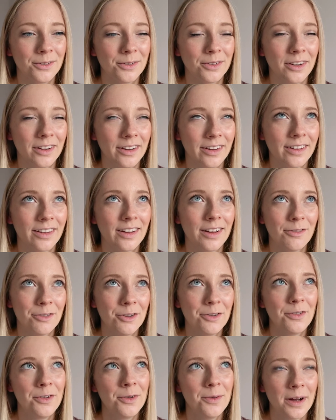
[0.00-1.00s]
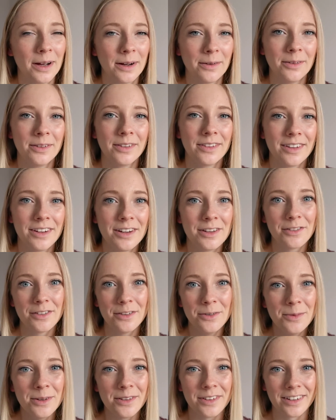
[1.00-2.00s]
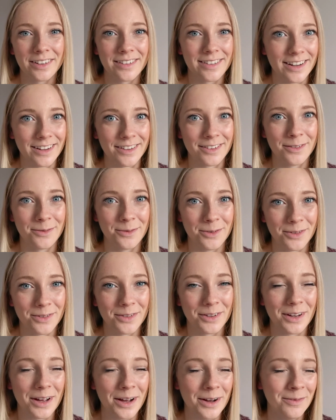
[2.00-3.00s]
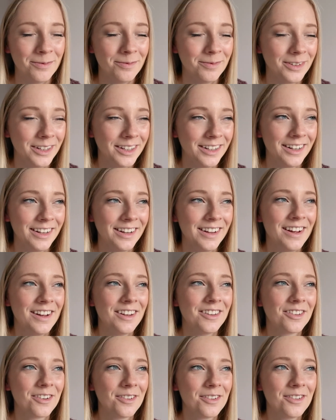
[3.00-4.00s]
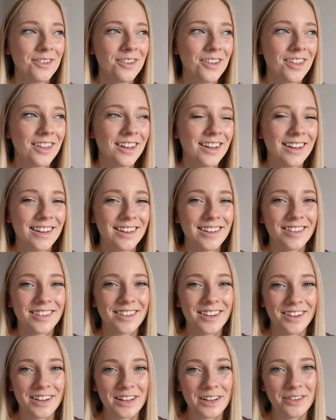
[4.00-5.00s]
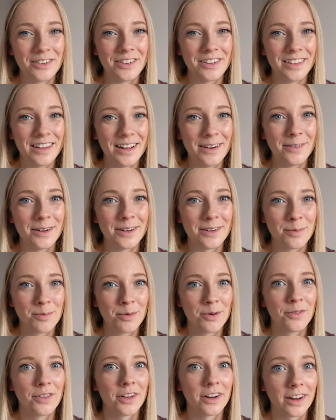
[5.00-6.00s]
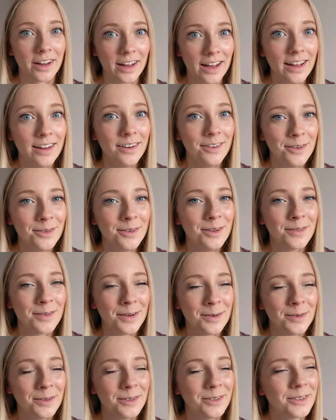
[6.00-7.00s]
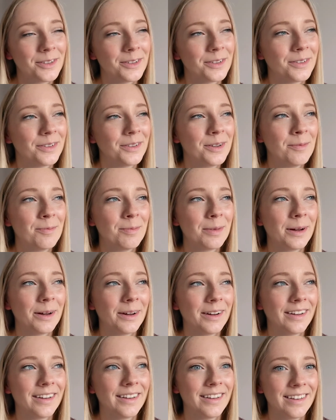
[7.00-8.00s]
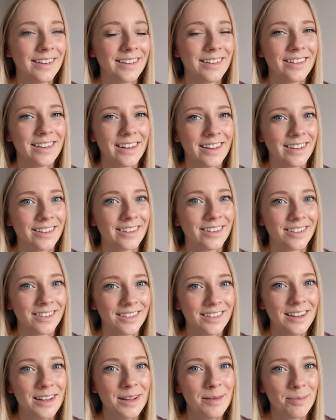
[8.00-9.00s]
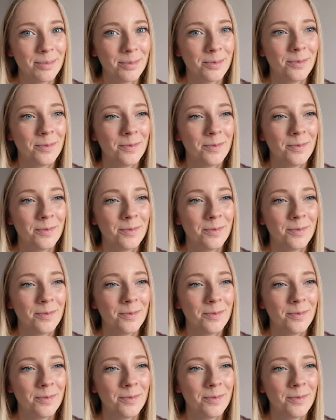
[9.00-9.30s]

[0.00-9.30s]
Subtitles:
of like every few hours, and it's almost like a test of what's to come. So I do think it is kind of good in that way to prove that I can do it if I want to. But yeah, the sleep